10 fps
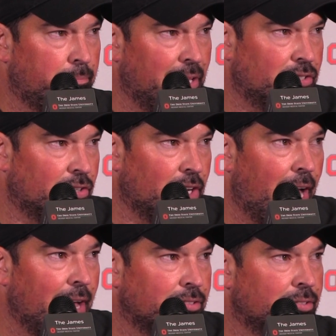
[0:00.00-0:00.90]
play certain
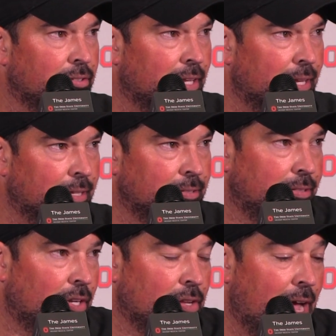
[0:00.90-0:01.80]
guys, and
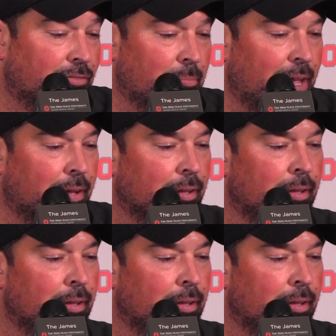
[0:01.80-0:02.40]
you, know, you have to make